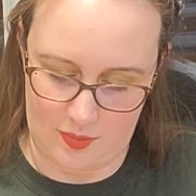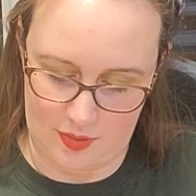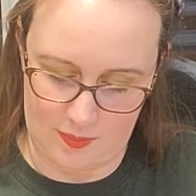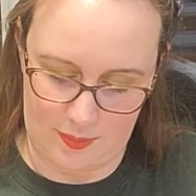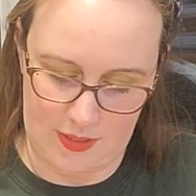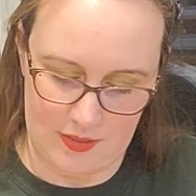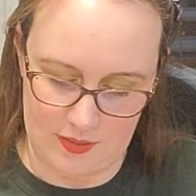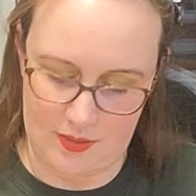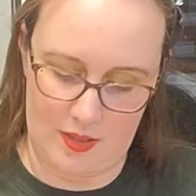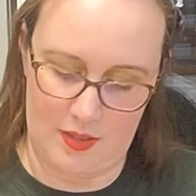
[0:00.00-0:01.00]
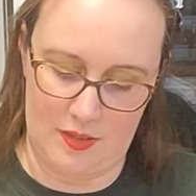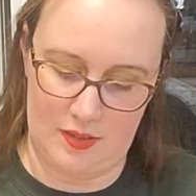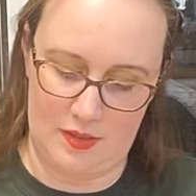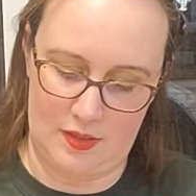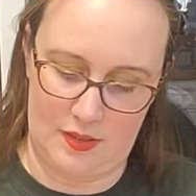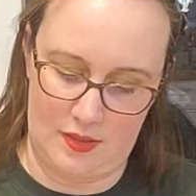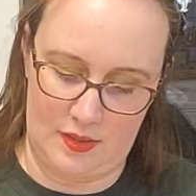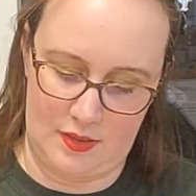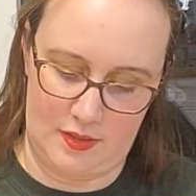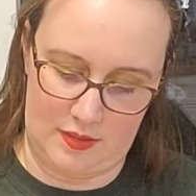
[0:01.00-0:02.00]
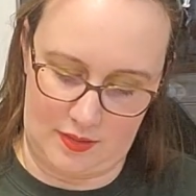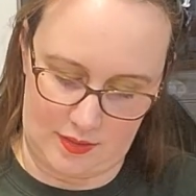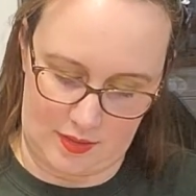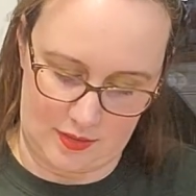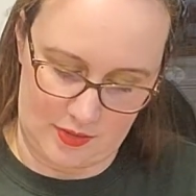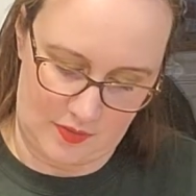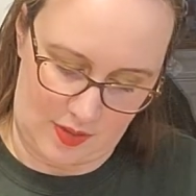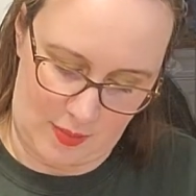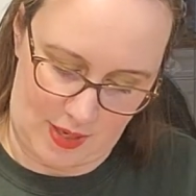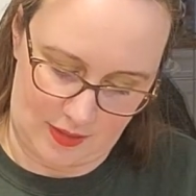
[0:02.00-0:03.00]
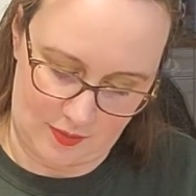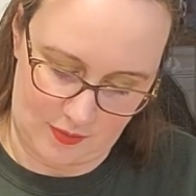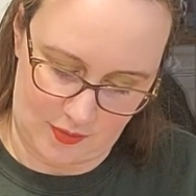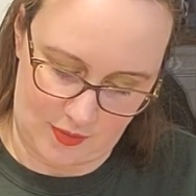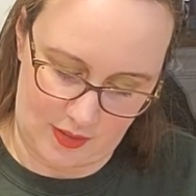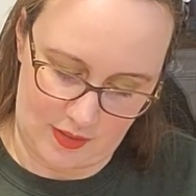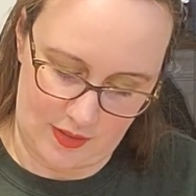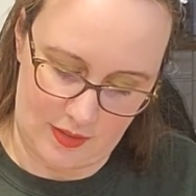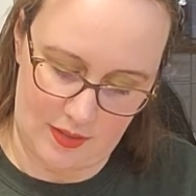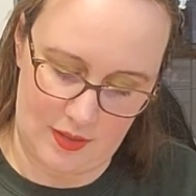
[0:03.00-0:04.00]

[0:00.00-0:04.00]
this piece, this arch right back and forth here.